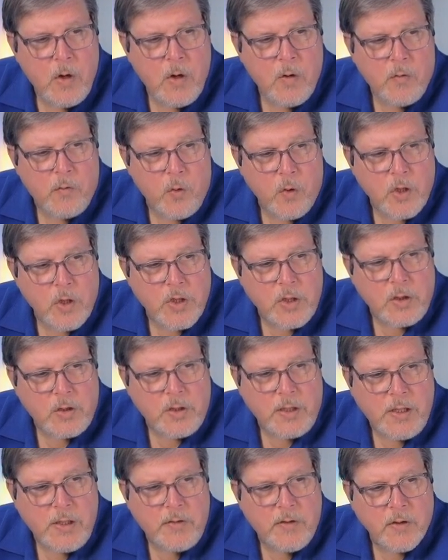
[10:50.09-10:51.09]

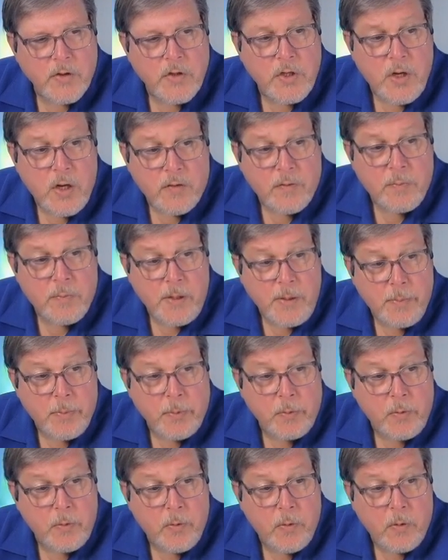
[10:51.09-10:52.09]
Fortunately, there's enough
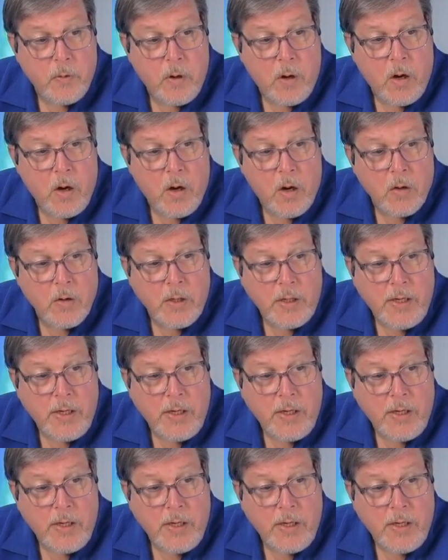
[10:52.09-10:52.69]
people who are